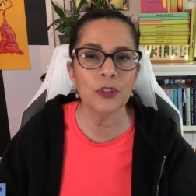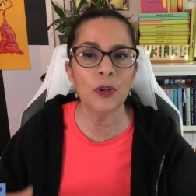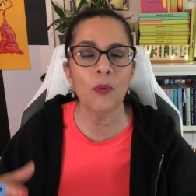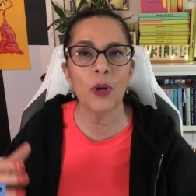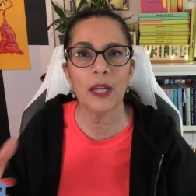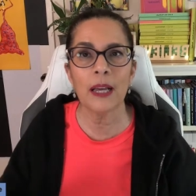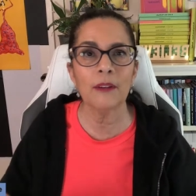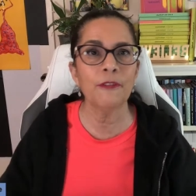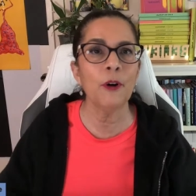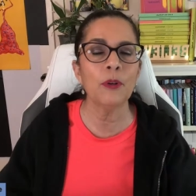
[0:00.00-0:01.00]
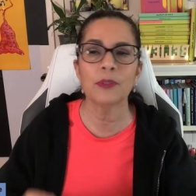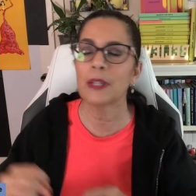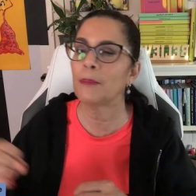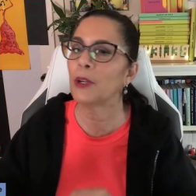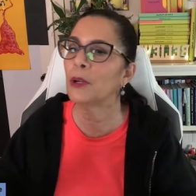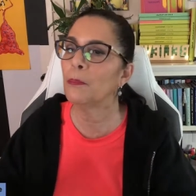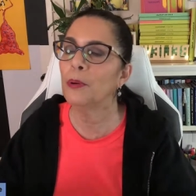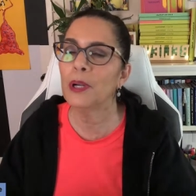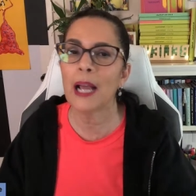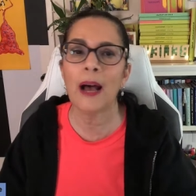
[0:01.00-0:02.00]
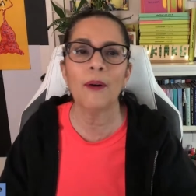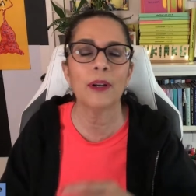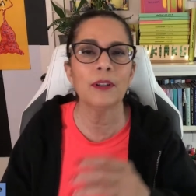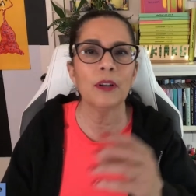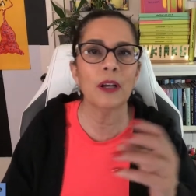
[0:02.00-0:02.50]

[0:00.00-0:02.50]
What kind of photos I'm going to put out